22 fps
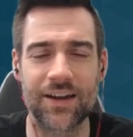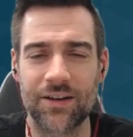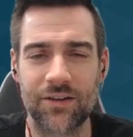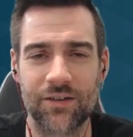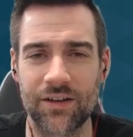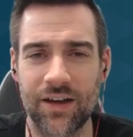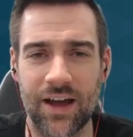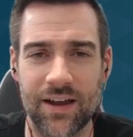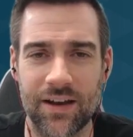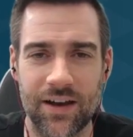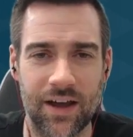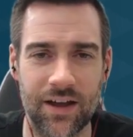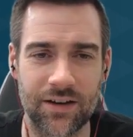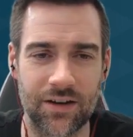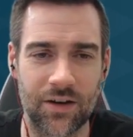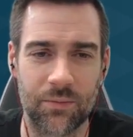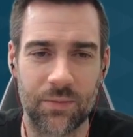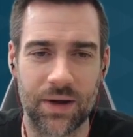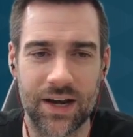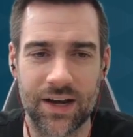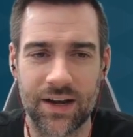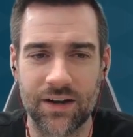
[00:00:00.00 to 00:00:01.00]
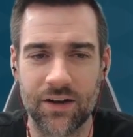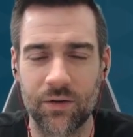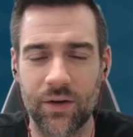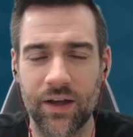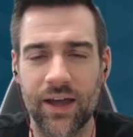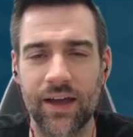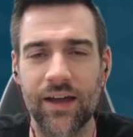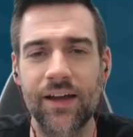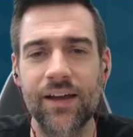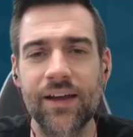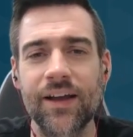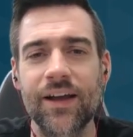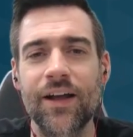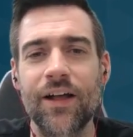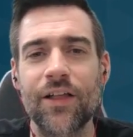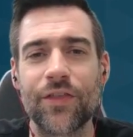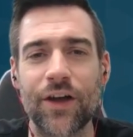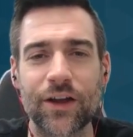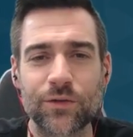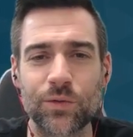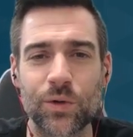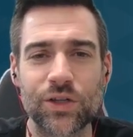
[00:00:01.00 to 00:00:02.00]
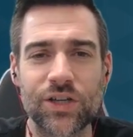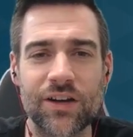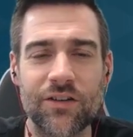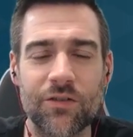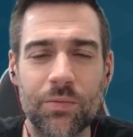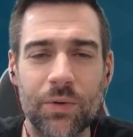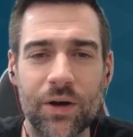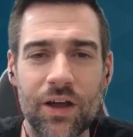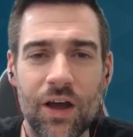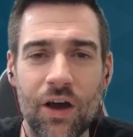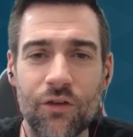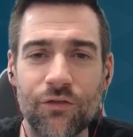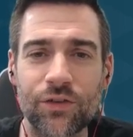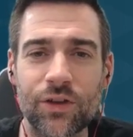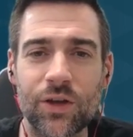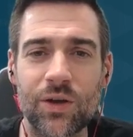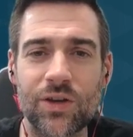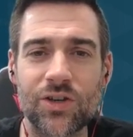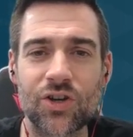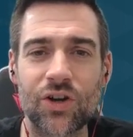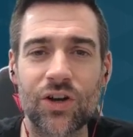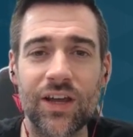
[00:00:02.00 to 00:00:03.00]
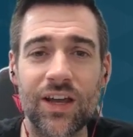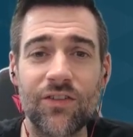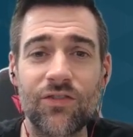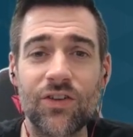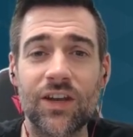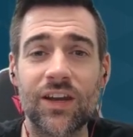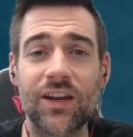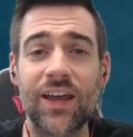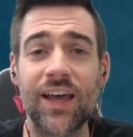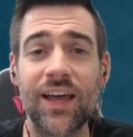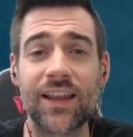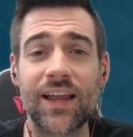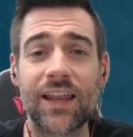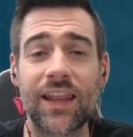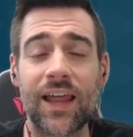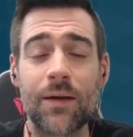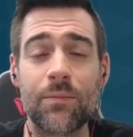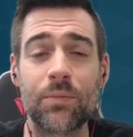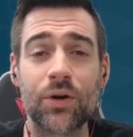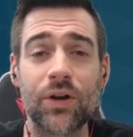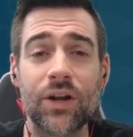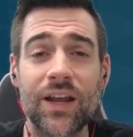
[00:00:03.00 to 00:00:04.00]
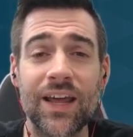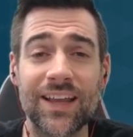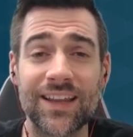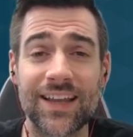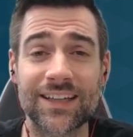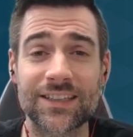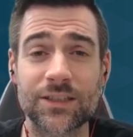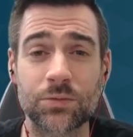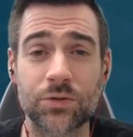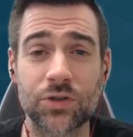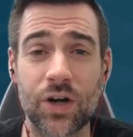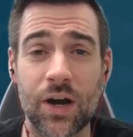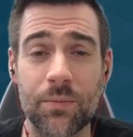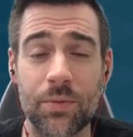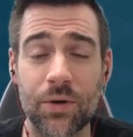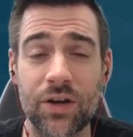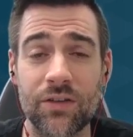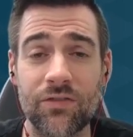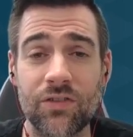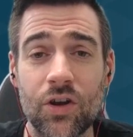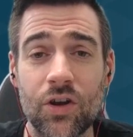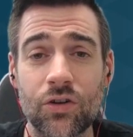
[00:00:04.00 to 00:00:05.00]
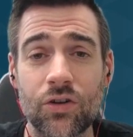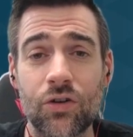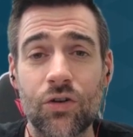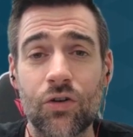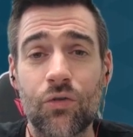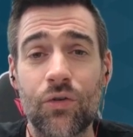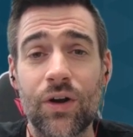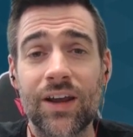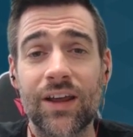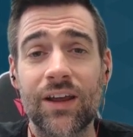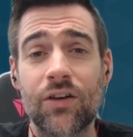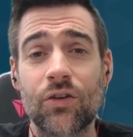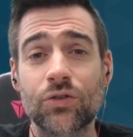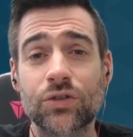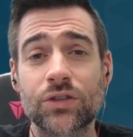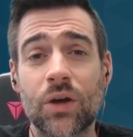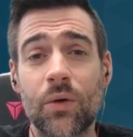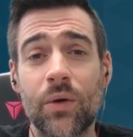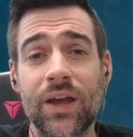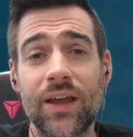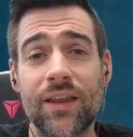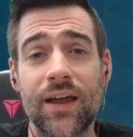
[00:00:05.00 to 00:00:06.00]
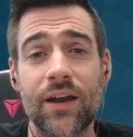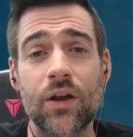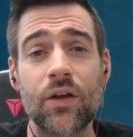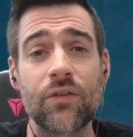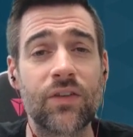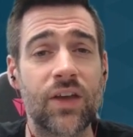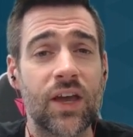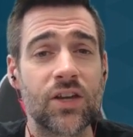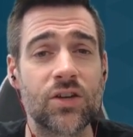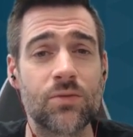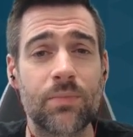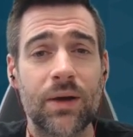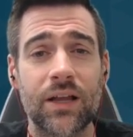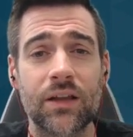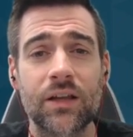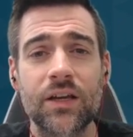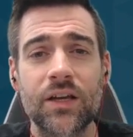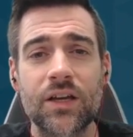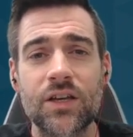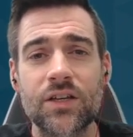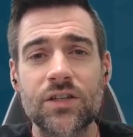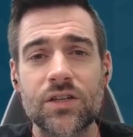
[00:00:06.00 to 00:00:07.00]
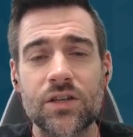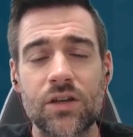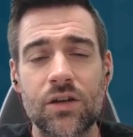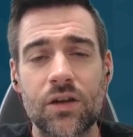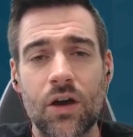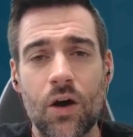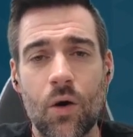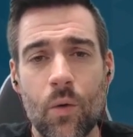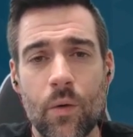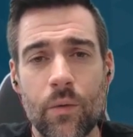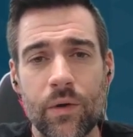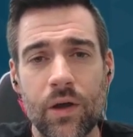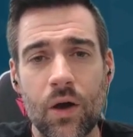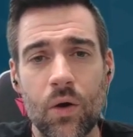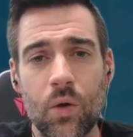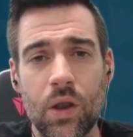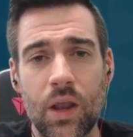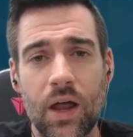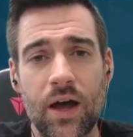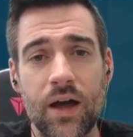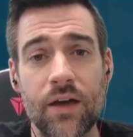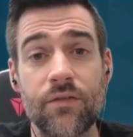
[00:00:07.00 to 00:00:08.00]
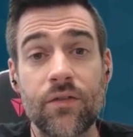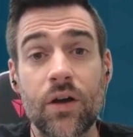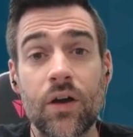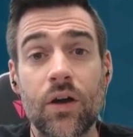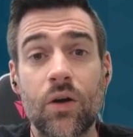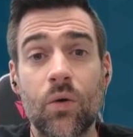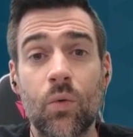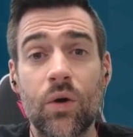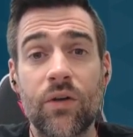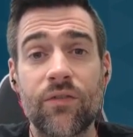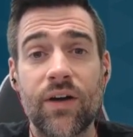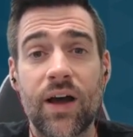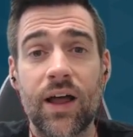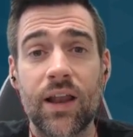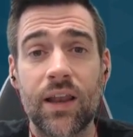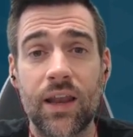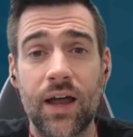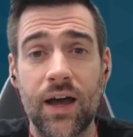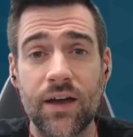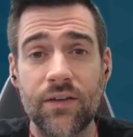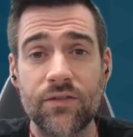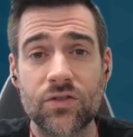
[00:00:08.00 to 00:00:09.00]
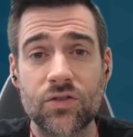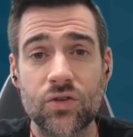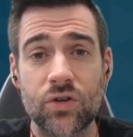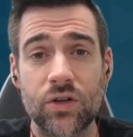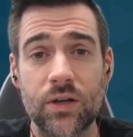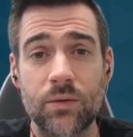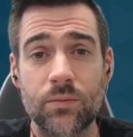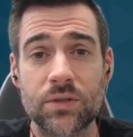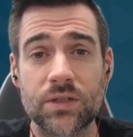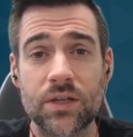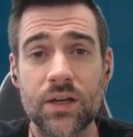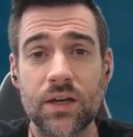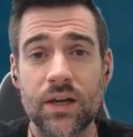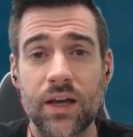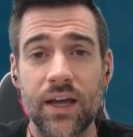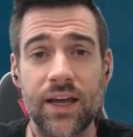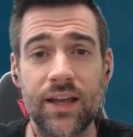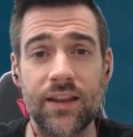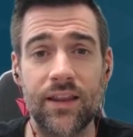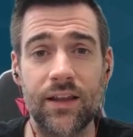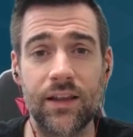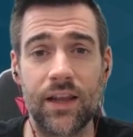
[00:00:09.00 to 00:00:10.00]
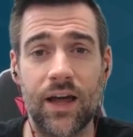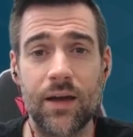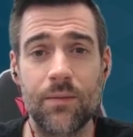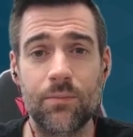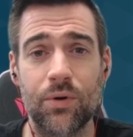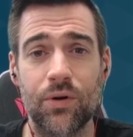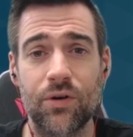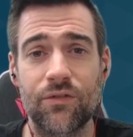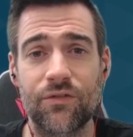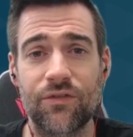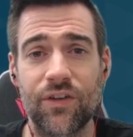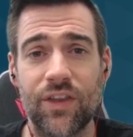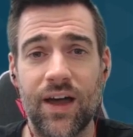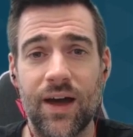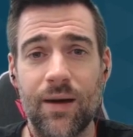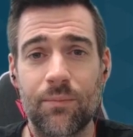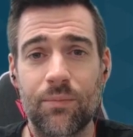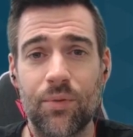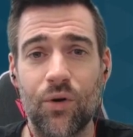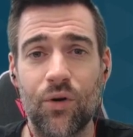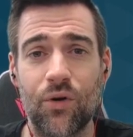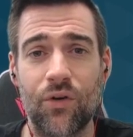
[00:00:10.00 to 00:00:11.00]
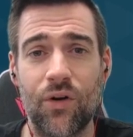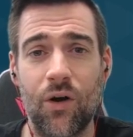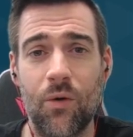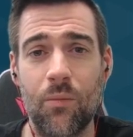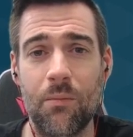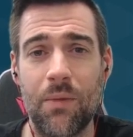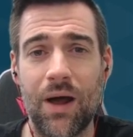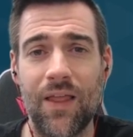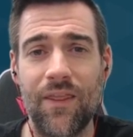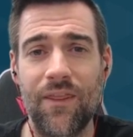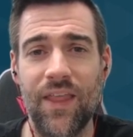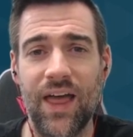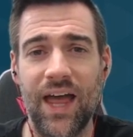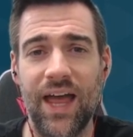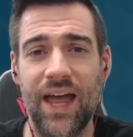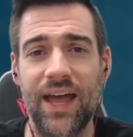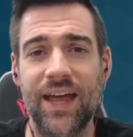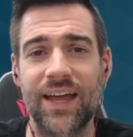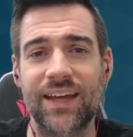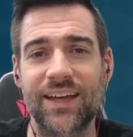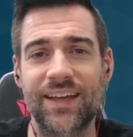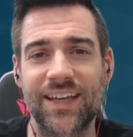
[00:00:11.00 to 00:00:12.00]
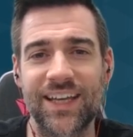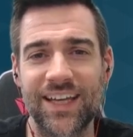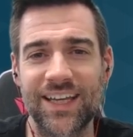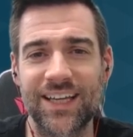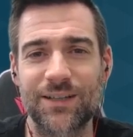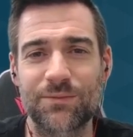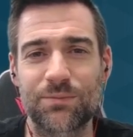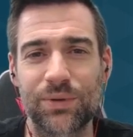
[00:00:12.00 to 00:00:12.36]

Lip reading: don't mind. I don't care. Thanks for watching, everybody. Hopefully you enjoyed it. If you did, hit that like button, hit that subscribe button not done already, and also hit that notification bell so you know when we go live with our live streams. Hit the like button for that poor old man there. He's